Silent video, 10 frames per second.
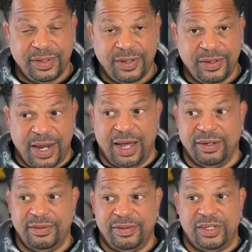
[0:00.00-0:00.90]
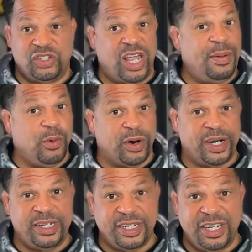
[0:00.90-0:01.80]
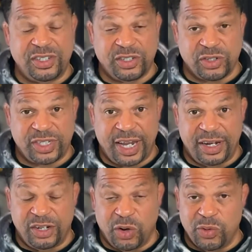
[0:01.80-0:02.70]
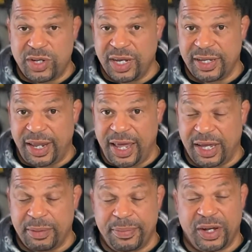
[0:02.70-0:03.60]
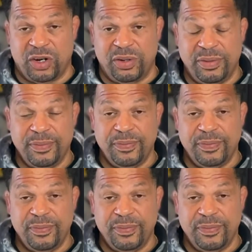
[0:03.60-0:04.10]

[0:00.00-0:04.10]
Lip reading: Now, the same organizations are saying don't cook an egg in butter,